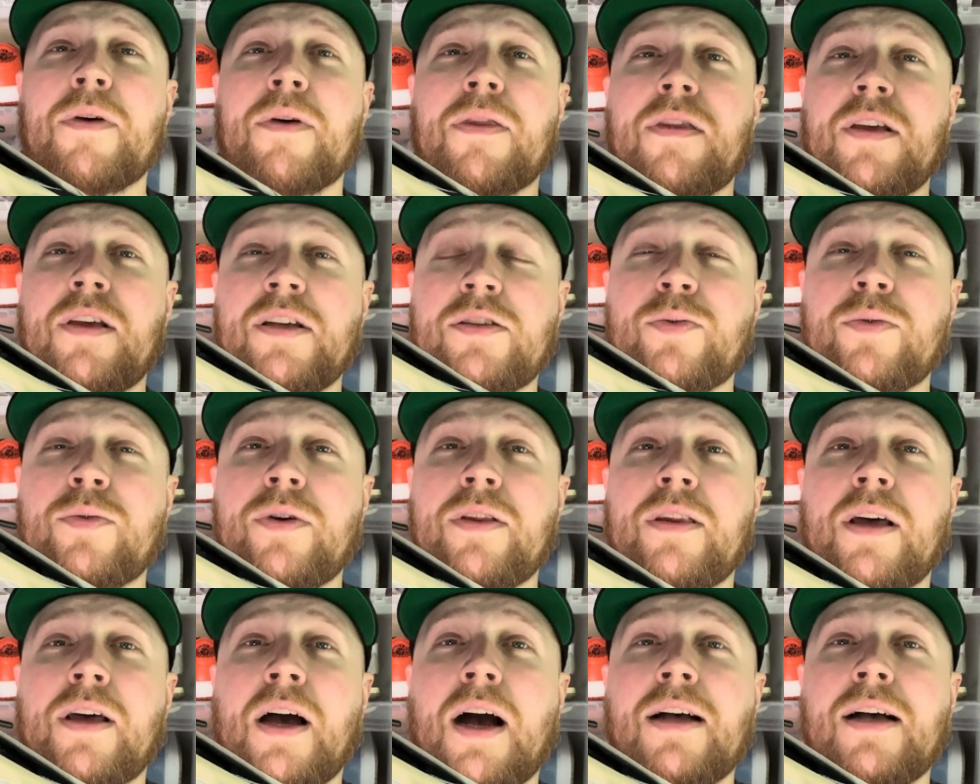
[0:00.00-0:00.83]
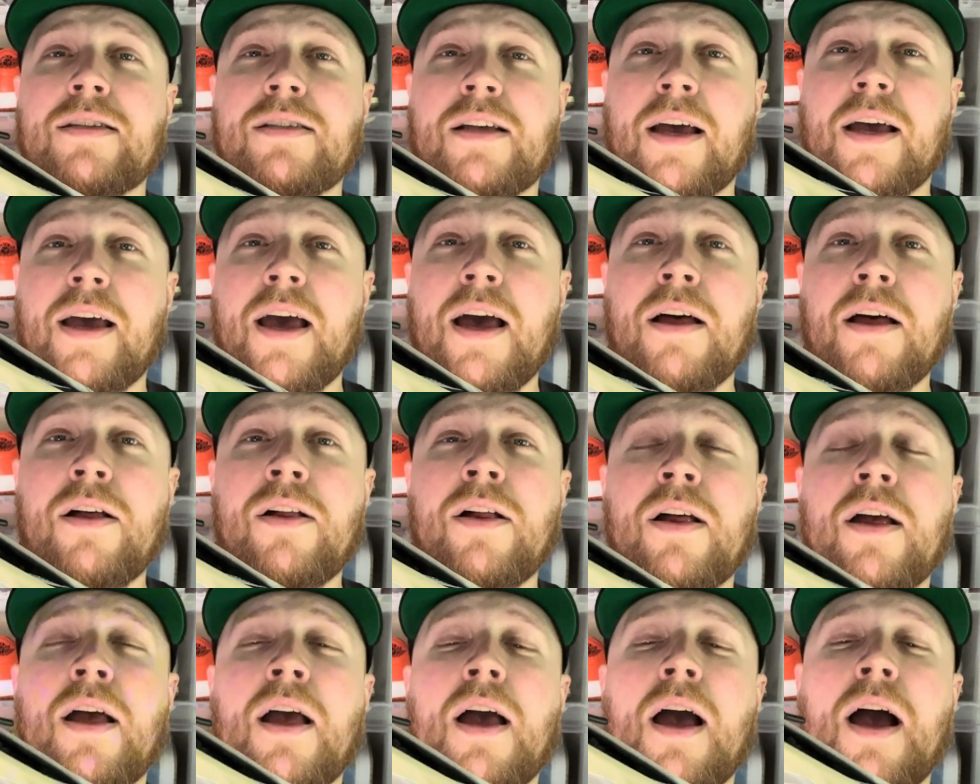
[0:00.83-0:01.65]
but this one, the
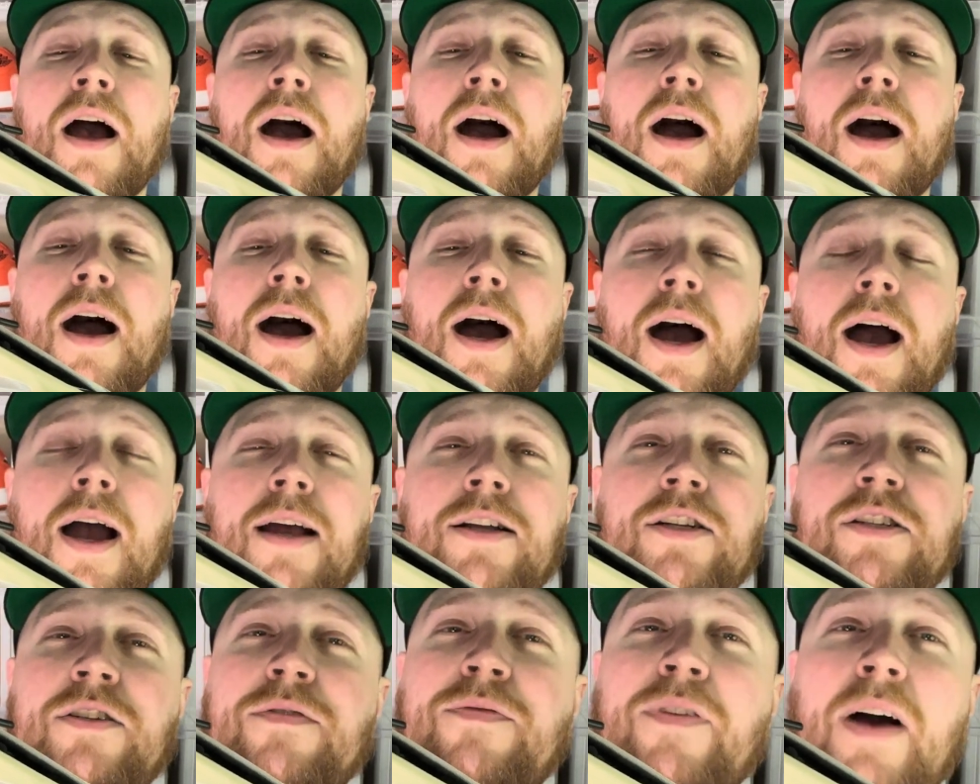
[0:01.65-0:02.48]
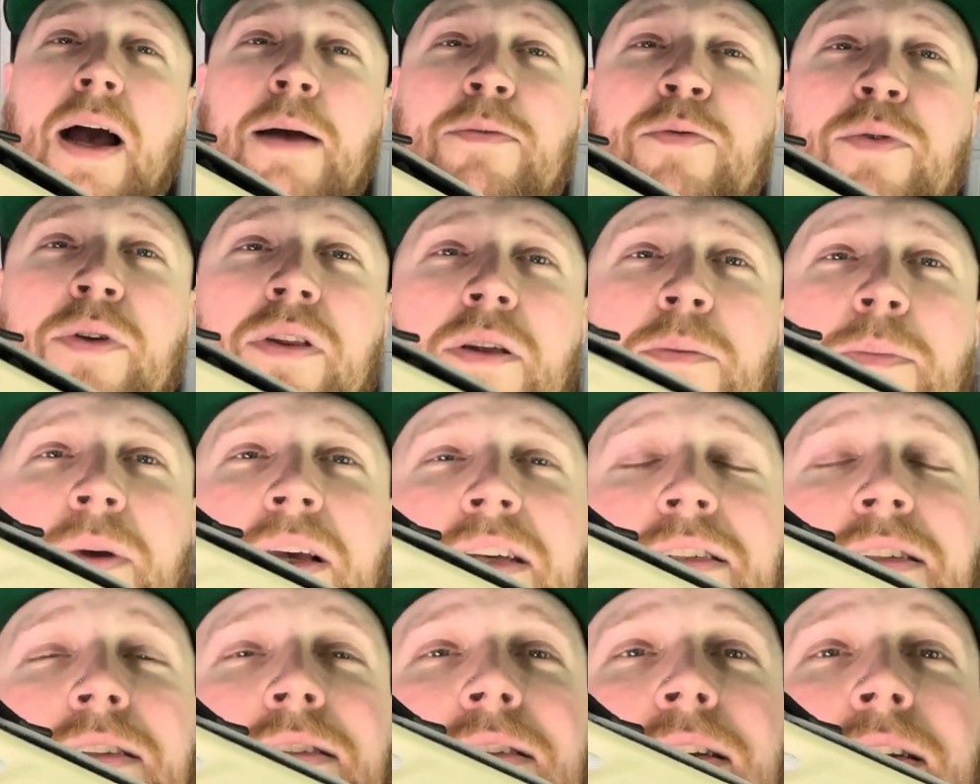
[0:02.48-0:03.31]
Azael, I just vibed with it
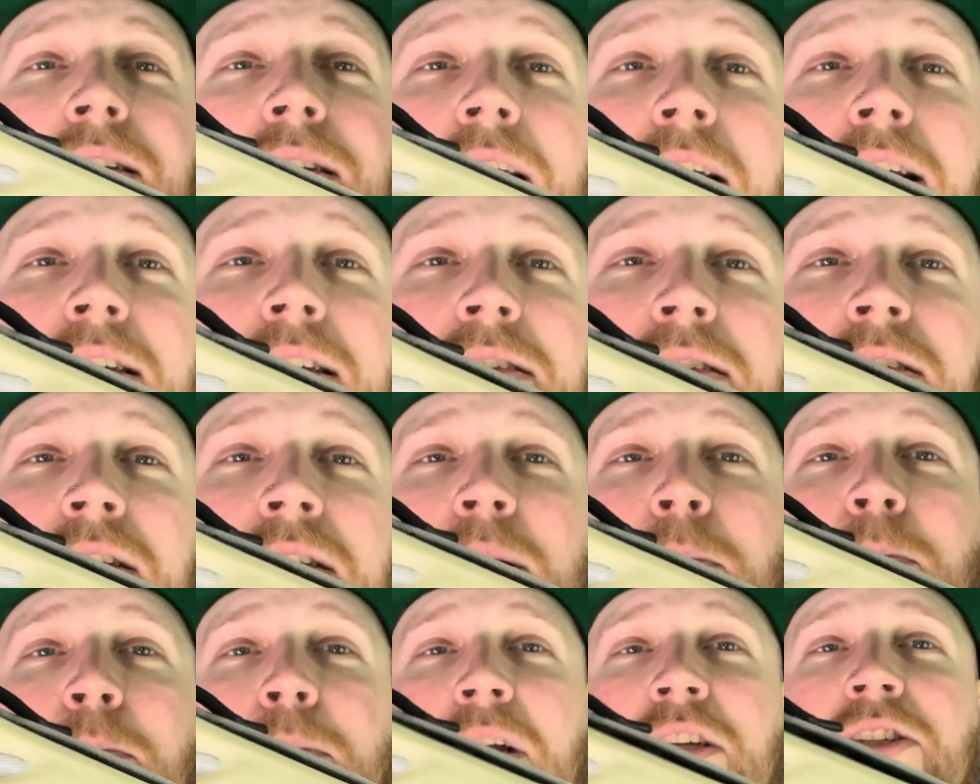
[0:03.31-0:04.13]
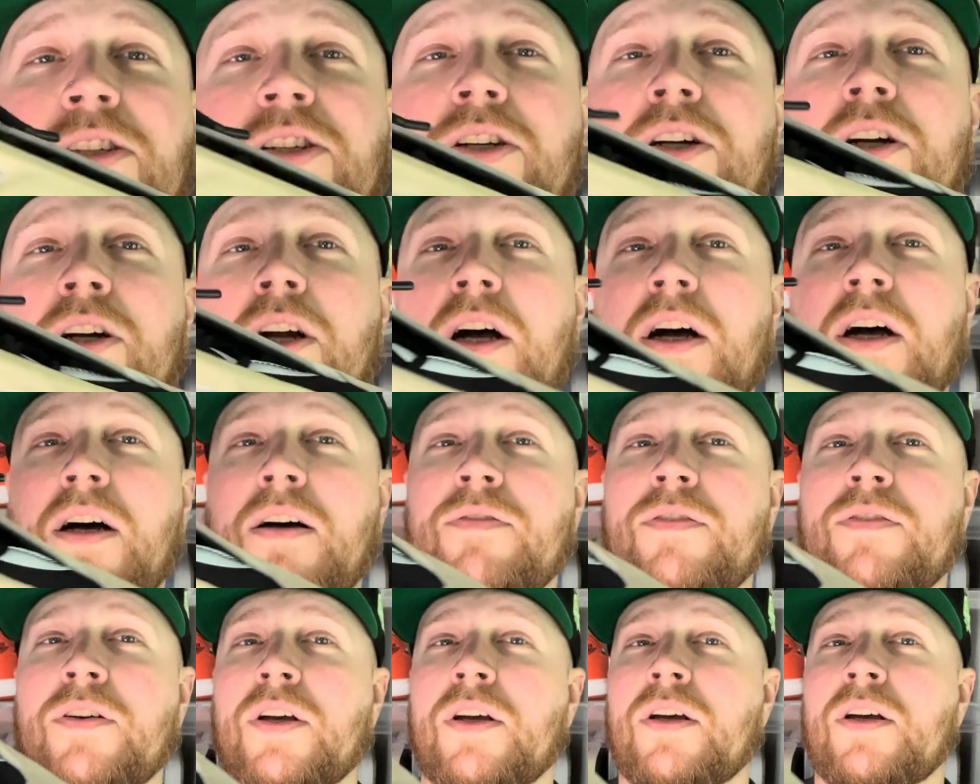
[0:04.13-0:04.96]
because it's a nice mixture
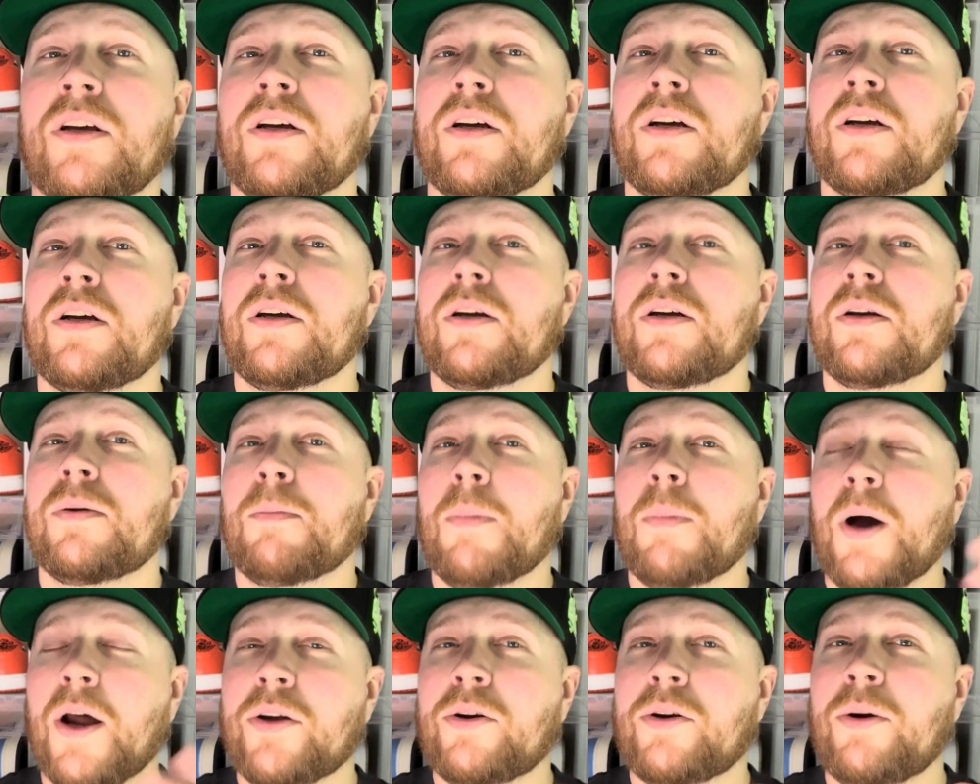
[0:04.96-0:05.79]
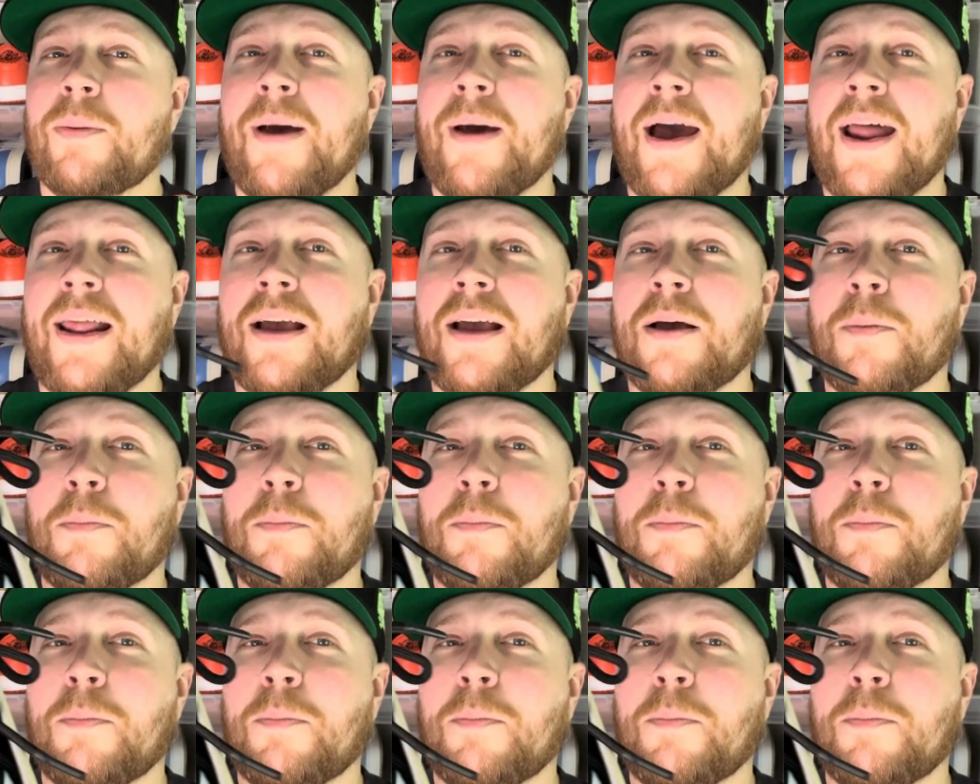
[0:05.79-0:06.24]
of monochromatic